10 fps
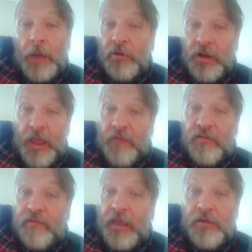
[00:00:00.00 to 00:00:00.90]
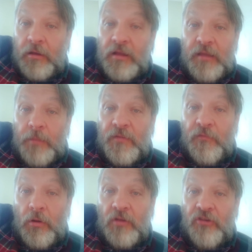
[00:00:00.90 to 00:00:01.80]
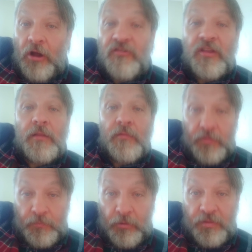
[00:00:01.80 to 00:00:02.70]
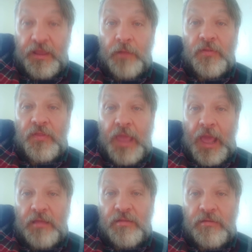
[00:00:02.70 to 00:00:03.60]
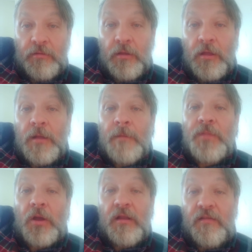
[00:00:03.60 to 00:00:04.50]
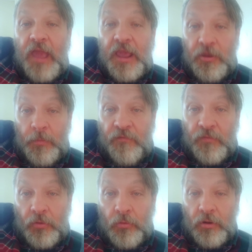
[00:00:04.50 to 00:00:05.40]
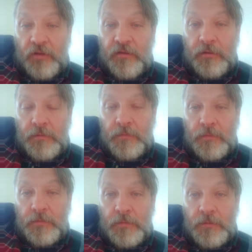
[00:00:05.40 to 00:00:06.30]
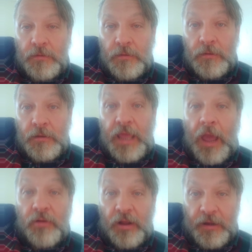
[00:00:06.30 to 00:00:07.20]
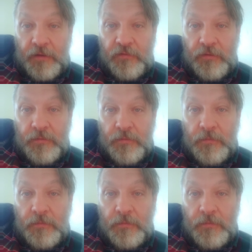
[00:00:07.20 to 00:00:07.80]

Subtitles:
I'm going to have to take your contempt of court charge and proceed with the case. They're going to take you before the court. Count on it.